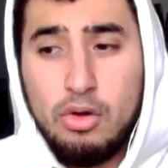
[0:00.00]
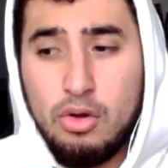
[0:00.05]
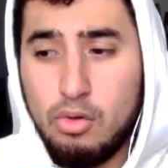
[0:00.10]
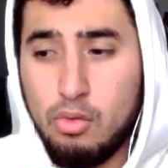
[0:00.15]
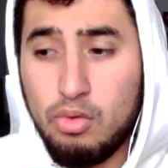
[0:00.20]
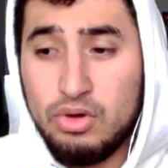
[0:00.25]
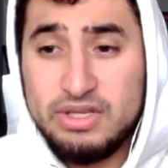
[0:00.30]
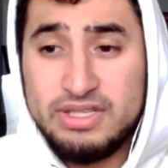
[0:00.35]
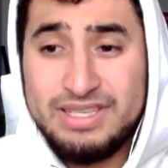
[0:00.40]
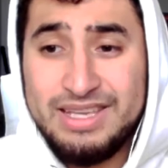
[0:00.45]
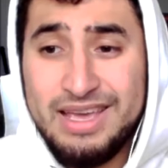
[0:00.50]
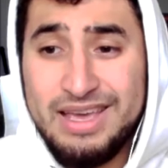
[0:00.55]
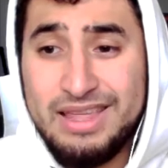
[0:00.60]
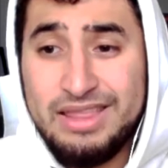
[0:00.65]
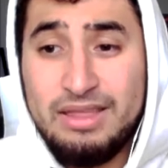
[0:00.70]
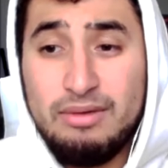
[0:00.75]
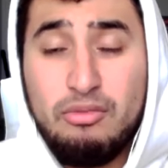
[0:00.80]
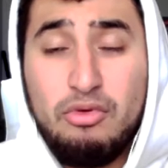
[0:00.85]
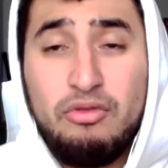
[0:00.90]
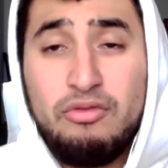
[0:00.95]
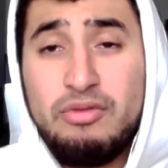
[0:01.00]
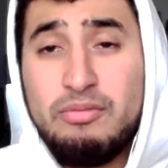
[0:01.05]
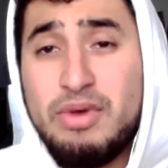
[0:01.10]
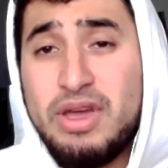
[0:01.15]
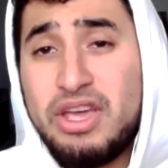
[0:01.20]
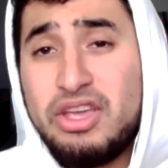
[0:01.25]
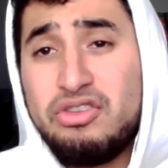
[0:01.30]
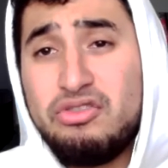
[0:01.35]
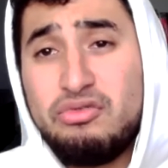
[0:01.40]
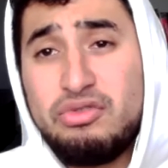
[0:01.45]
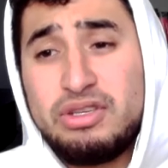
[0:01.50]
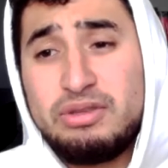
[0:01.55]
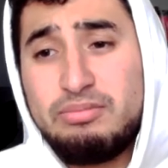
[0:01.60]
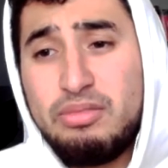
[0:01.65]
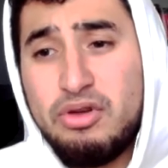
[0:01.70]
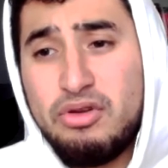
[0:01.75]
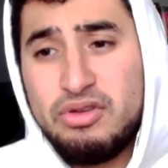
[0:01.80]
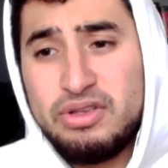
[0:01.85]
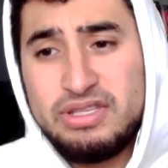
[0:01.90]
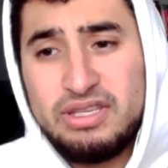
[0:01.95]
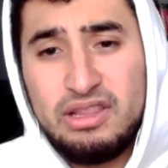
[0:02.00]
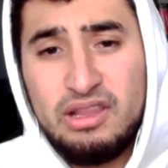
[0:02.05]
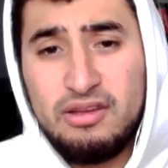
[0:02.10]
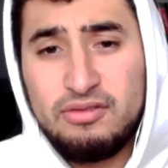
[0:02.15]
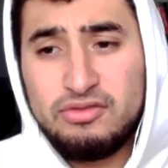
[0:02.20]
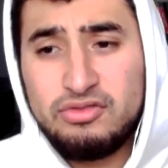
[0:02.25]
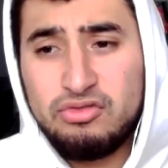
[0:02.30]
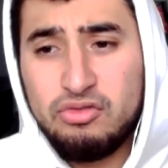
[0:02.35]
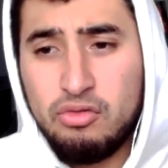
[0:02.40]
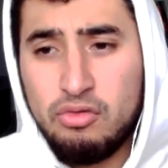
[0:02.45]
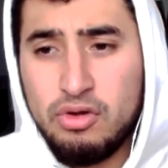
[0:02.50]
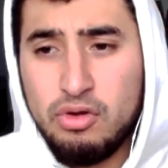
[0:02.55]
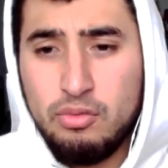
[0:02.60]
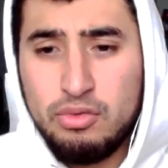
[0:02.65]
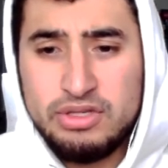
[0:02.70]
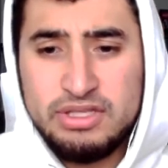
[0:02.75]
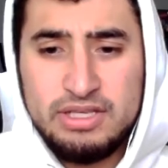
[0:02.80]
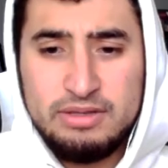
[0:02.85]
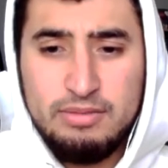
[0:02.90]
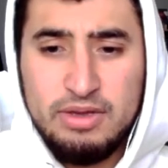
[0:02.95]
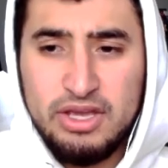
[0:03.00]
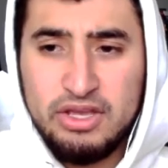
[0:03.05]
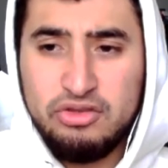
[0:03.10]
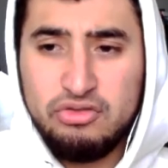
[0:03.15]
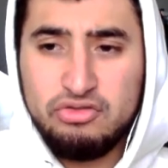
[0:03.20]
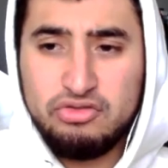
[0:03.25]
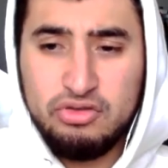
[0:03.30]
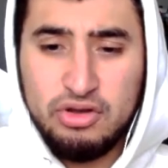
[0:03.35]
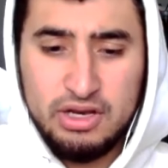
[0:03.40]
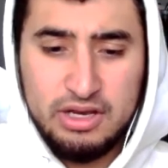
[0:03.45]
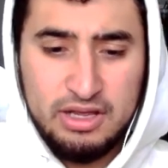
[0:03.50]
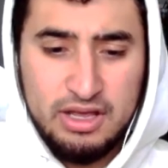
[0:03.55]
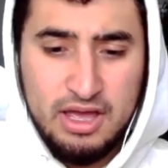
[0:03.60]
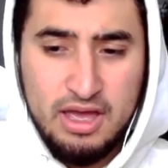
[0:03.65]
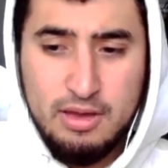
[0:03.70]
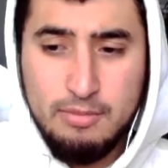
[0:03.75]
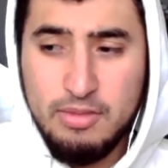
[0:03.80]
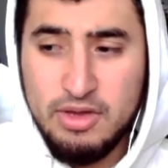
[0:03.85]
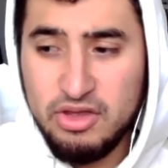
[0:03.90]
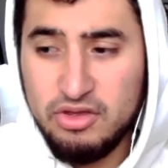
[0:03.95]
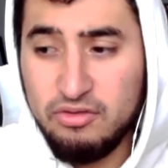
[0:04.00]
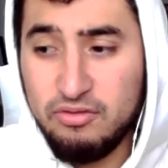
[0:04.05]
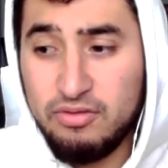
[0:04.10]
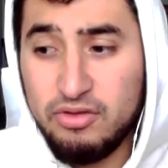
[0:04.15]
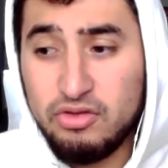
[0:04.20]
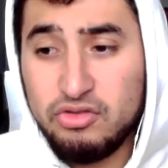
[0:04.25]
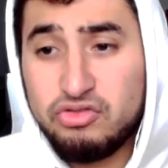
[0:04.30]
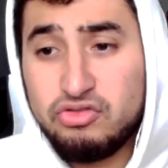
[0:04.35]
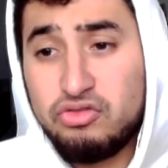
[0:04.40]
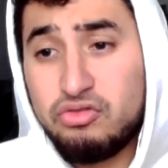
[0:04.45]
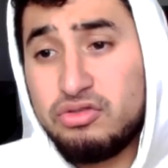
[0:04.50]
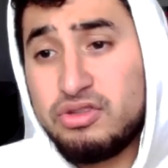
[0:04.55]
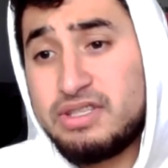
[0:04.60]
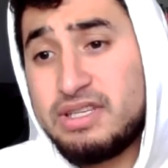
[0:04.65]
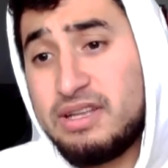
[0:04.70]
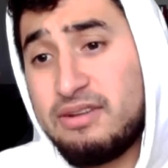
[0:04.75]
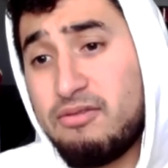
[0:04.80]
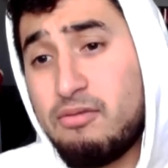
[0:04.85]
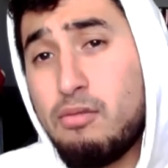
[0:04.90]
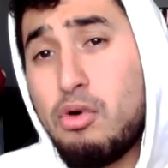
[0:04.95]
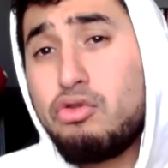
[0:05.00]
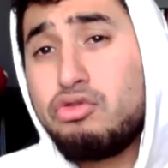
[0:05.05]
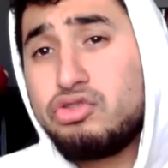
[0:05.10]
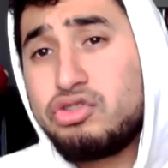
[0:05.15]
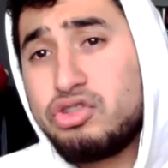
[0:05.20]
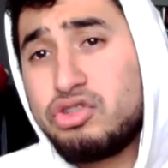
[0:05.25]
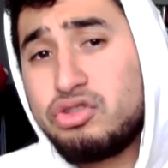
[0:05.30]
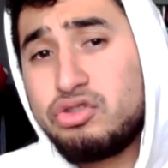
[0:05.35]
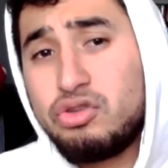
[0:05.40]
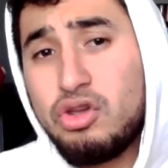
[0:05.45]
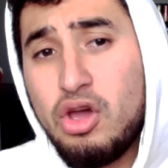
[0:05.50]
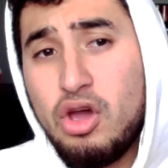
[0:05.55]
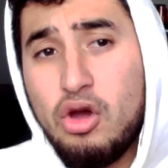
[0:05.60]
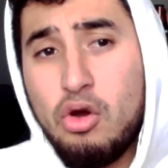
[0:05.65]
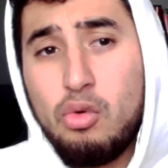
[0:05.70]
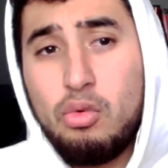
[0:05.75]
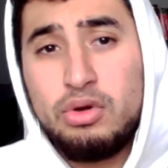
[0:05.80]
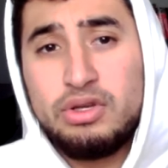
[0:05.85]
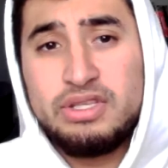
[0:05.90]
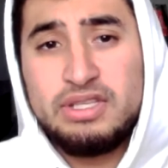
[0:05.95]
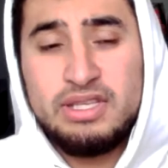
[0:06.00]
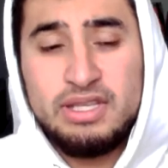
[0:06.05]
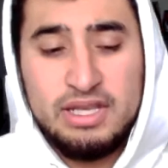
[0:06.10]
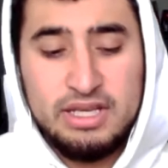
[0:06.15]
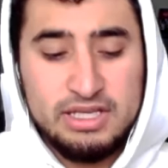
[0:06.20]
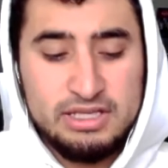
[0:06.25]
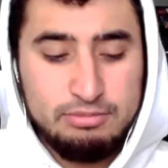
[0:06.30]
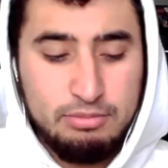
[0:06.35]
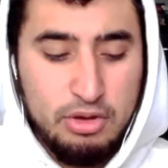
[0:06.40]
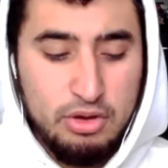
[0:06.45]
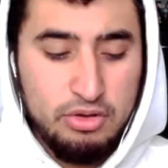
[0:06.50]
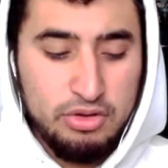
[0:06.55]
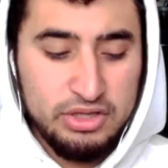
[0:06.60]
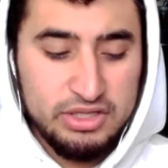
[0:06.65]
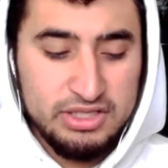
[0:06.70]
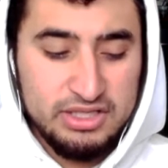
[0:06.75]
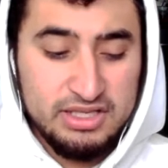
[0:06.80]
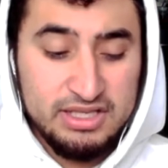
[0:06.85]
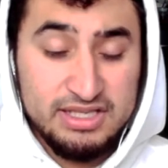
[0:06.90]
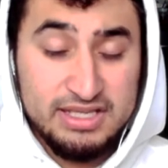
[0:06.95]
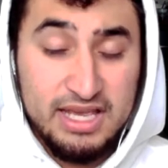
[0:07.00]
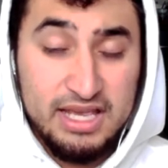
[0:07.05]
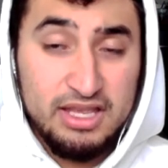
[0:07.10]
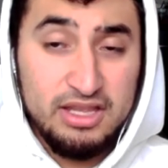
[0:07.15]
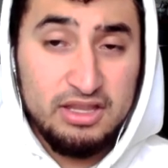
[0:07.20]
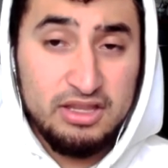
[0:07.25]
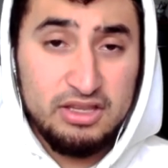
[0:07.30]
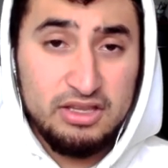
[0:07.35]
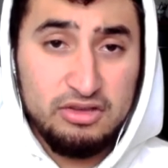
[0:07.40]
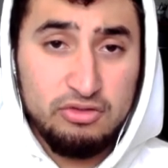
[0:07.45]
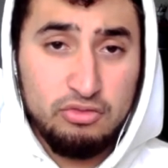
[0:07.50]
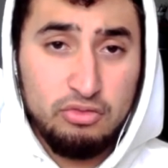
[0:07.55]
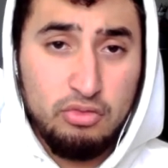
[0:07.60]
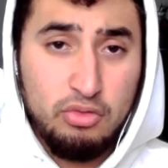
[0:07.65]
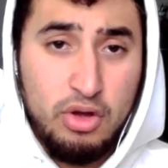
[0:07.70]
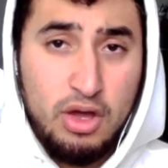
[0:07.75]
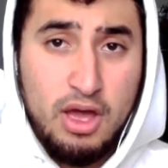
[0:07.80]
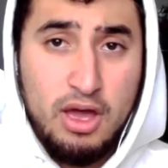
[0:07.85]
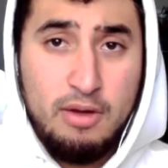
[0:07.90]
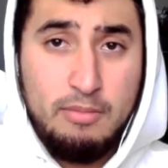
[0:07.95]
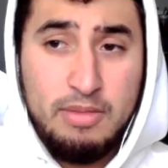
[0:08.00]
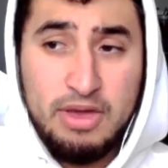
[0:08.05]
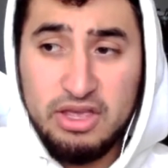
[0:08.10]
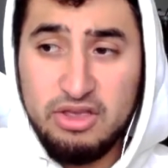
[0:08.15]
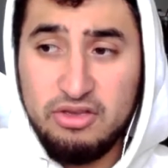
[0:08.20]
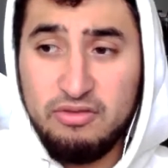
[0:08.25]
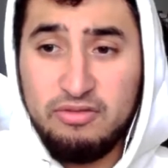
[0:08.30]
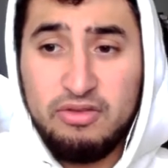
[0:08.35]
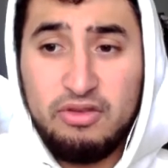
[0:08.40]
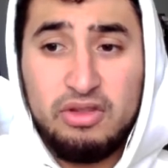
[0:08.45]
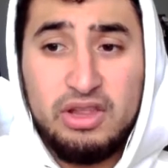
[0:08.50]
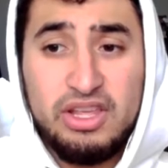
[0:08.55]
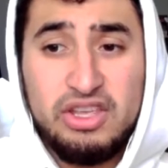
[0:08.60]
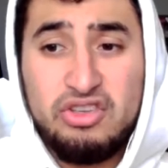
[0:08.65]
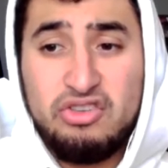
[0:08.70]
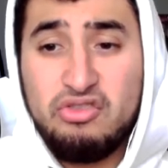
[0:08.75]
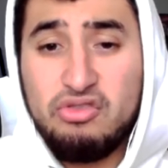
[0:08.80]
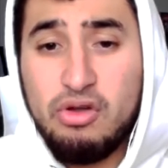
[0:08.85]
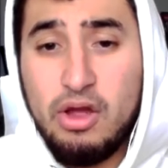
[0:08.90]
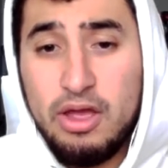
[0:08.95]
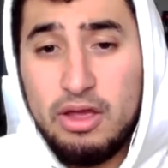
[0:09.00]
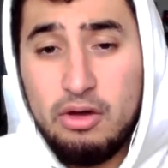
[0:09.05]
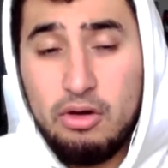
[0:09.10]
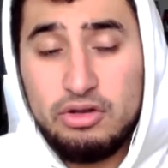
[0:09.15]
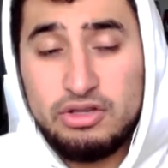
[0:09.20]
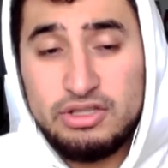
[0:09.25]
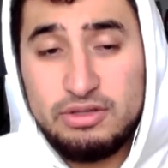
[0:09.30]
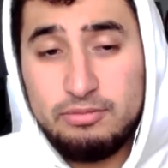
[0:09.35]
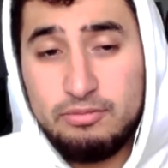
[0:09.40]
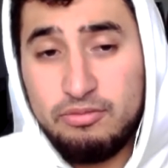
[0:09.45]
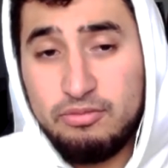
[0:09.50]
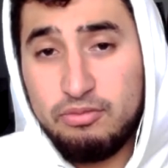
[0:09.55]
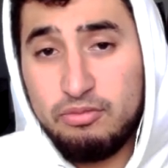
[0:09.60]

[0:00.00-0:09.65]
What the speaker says: Was the movie making you experience a love story? Was it trying to make you feel a certain set of emotions? Was the experience to make you feel like you're a awesome